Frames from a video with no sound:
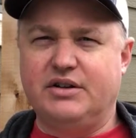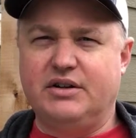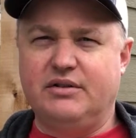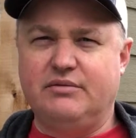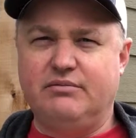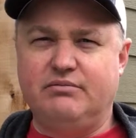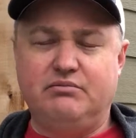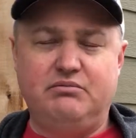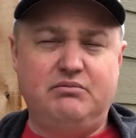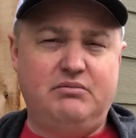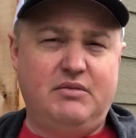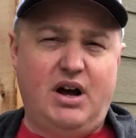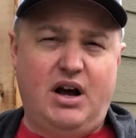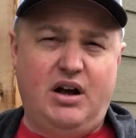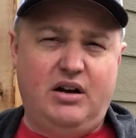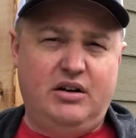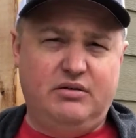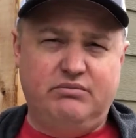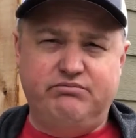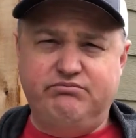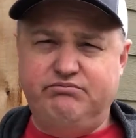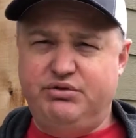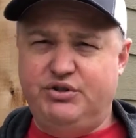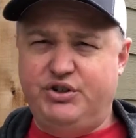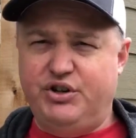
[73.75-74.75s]
and
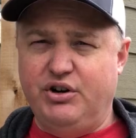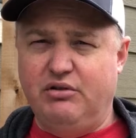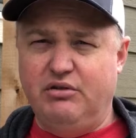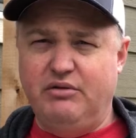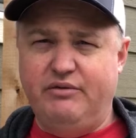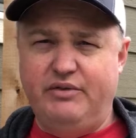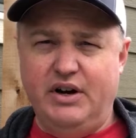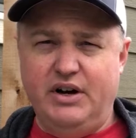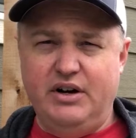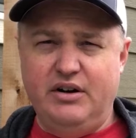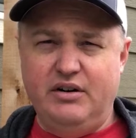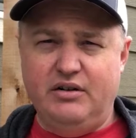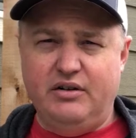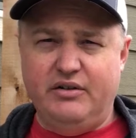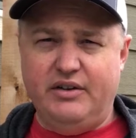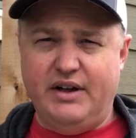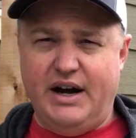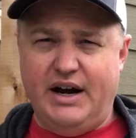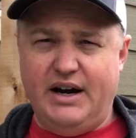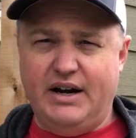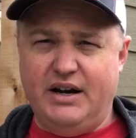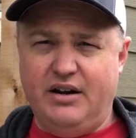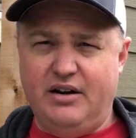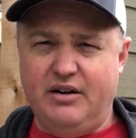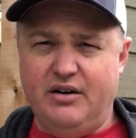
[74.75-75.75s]
I'll show a video of
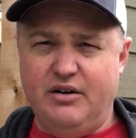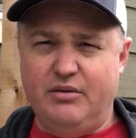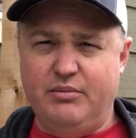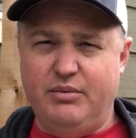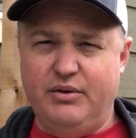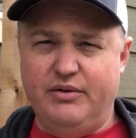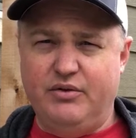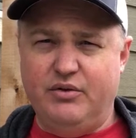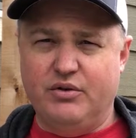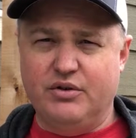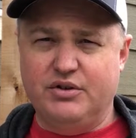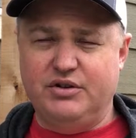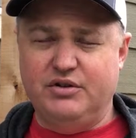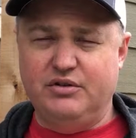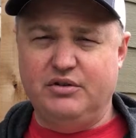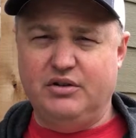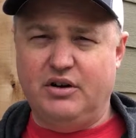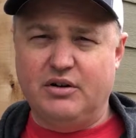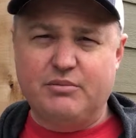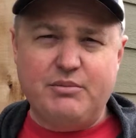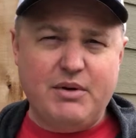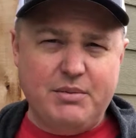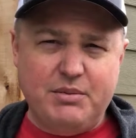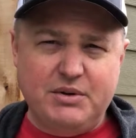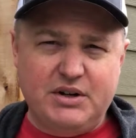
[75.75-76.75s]
that here before too
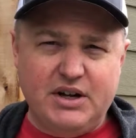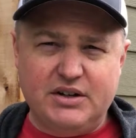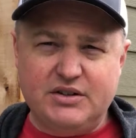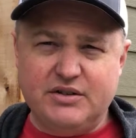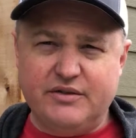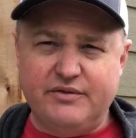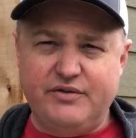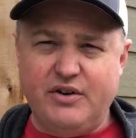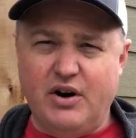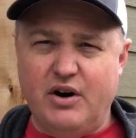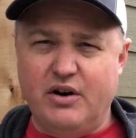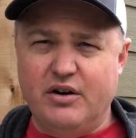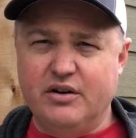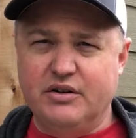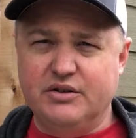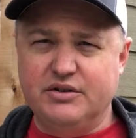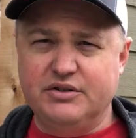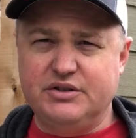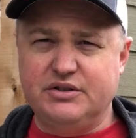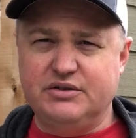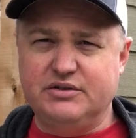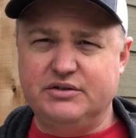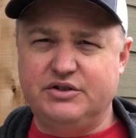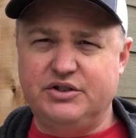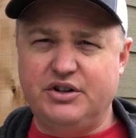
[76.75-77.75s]
long, maybe take some photos
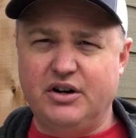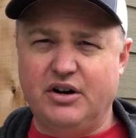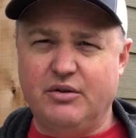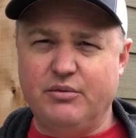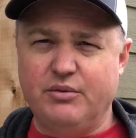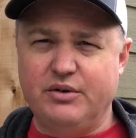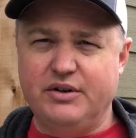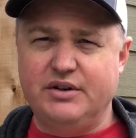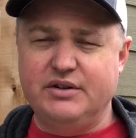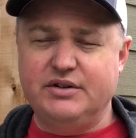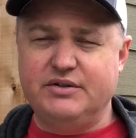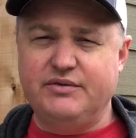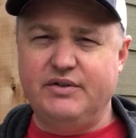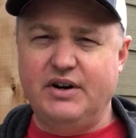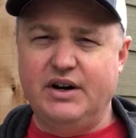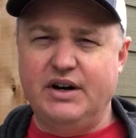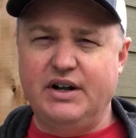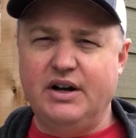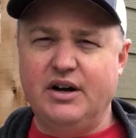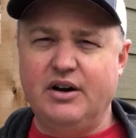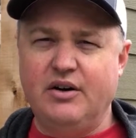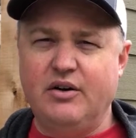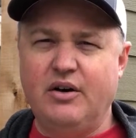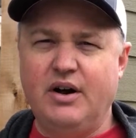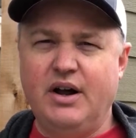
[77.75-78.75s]
and share it with this
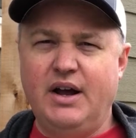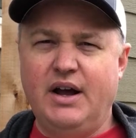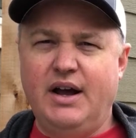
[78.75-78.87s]
video.